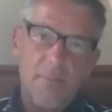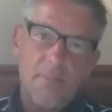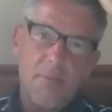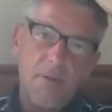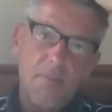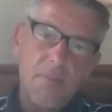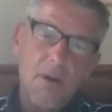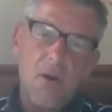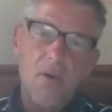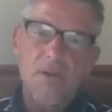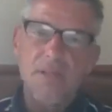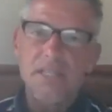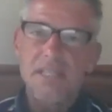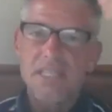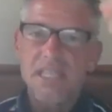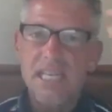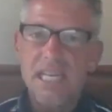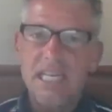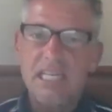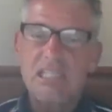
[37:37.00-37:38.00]
to promote
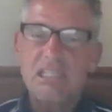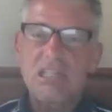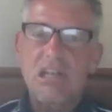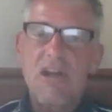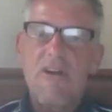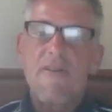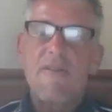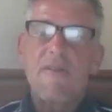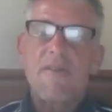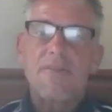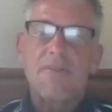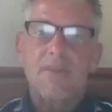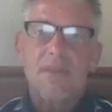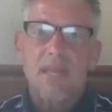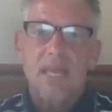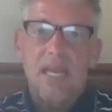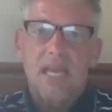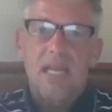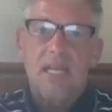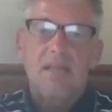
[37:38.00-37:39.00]
and teach
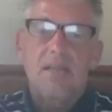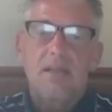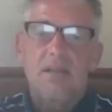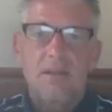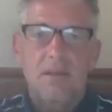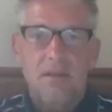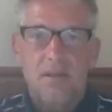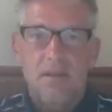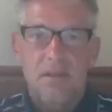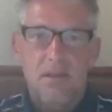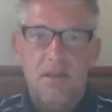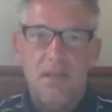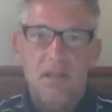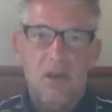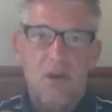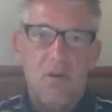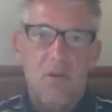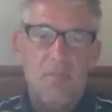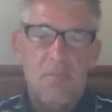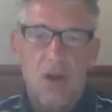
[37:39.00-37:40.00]
in
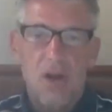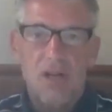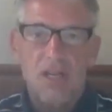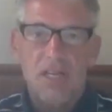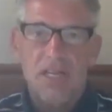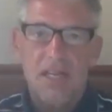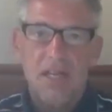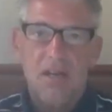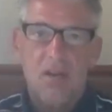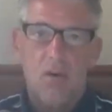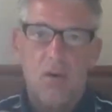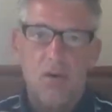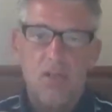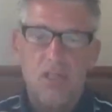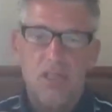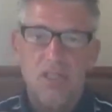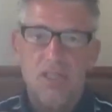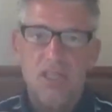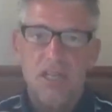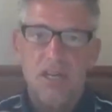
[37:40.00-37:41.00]
marketing
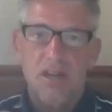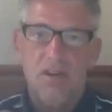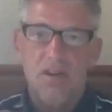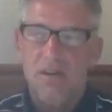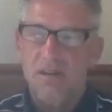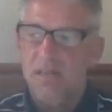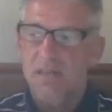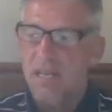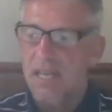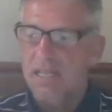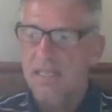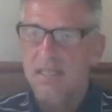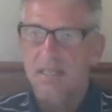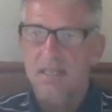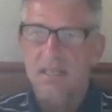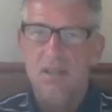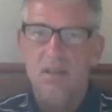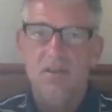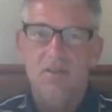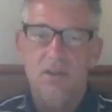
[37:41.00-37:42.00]
courses here at
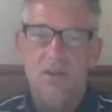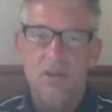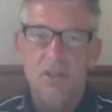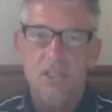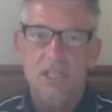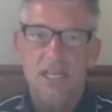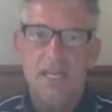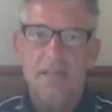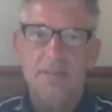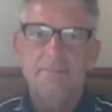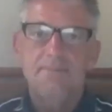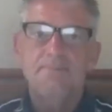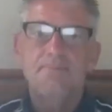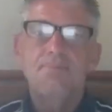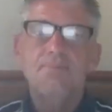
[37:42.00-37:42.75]
the university.